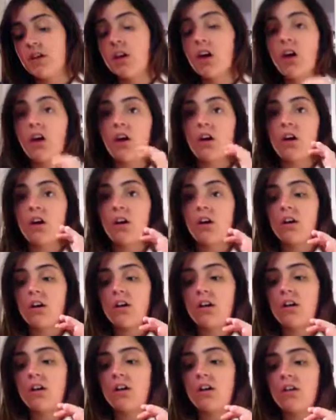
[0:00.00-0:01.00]

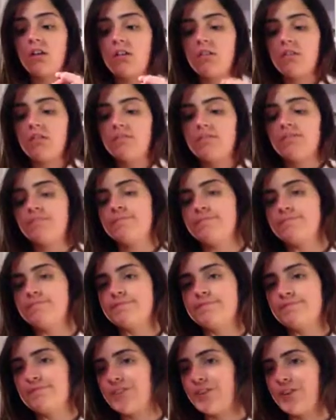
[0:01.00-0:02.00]

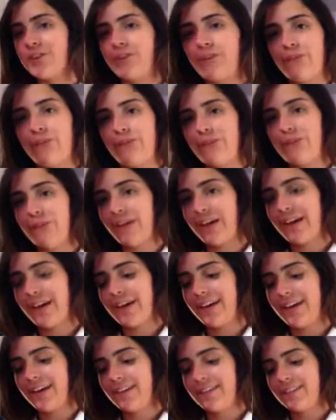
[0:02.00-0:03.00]

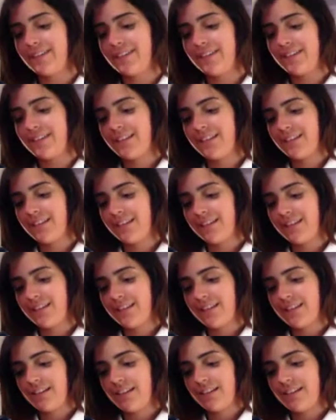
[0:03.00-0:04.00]

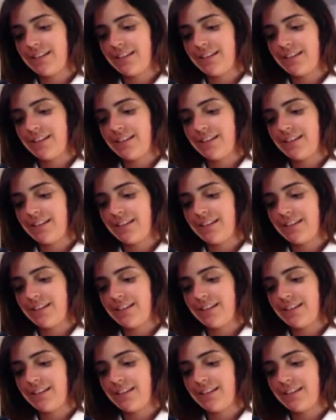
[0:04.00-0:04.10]
[no speech]